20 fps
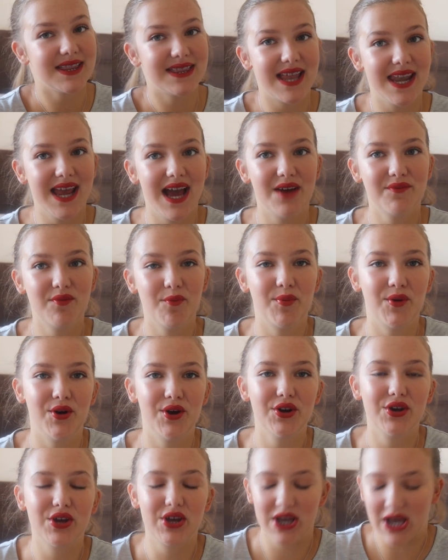Then I have a
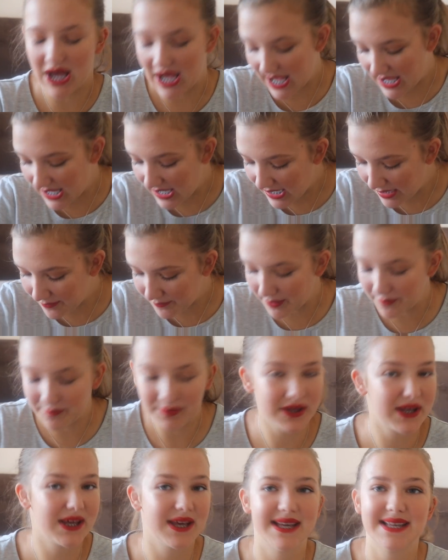book,
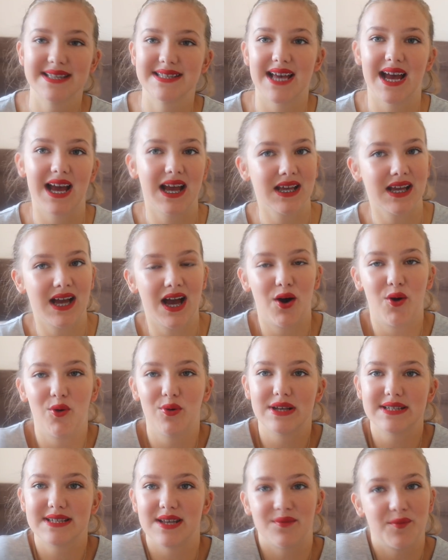because I
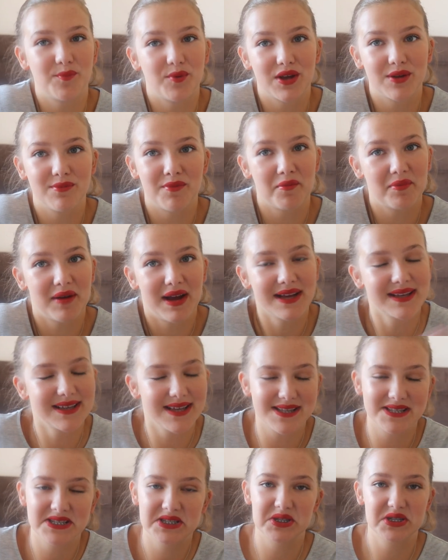always have a book in my bag,
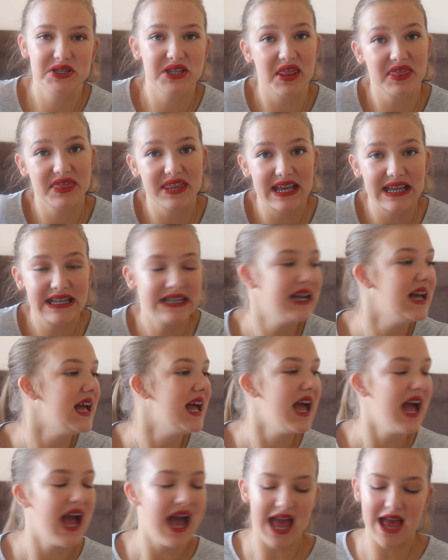it's just a thing.
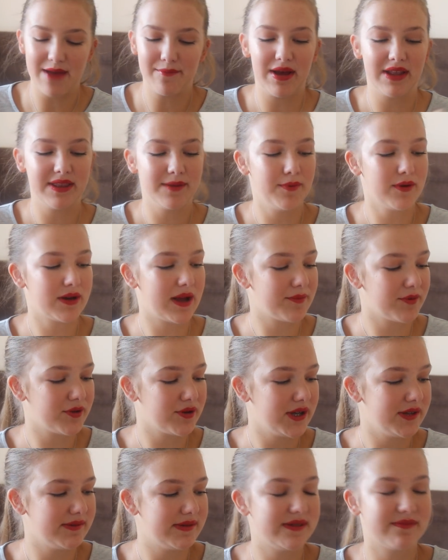And the book I'm
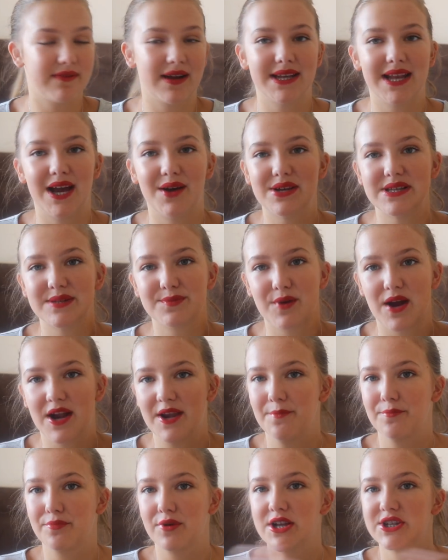currently reading right now is Pride
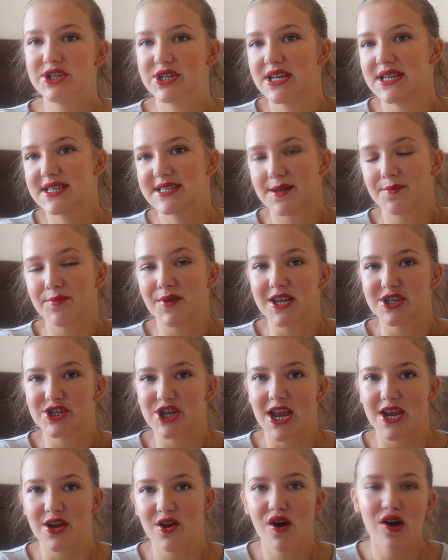and Prejudice by
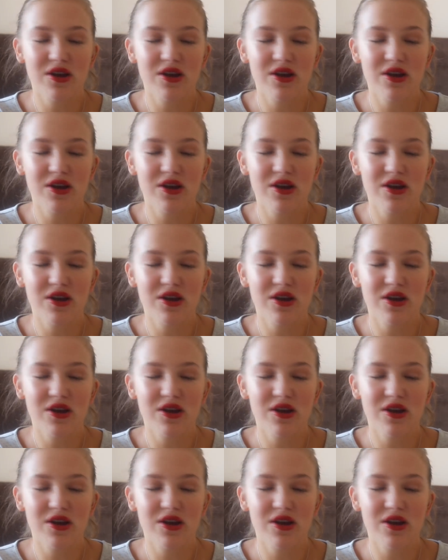Jane